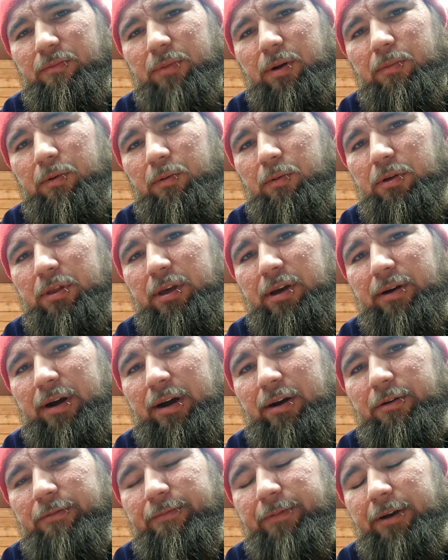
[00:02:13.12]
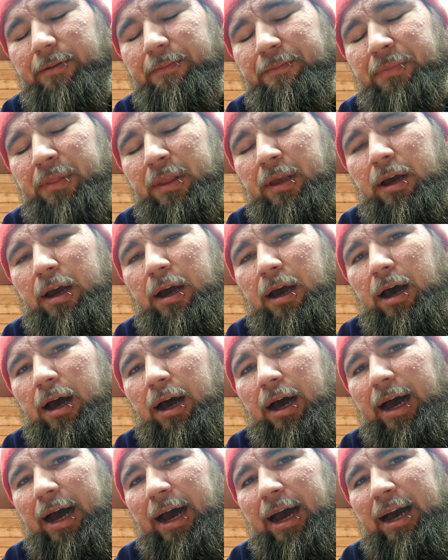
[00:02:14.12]
remember what they're out of now.
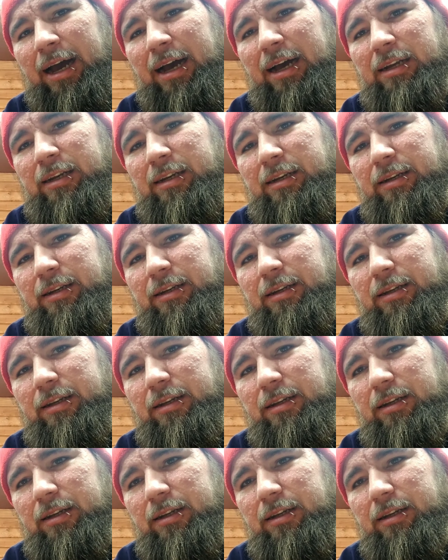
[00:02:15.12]
And